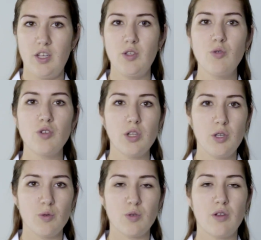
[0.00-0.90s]
is
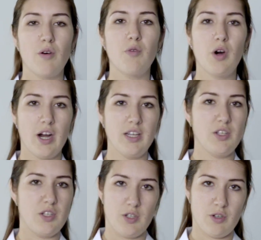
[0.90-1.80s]
usually used for
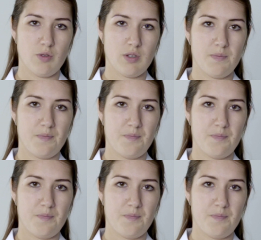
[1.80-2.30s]
harder tissues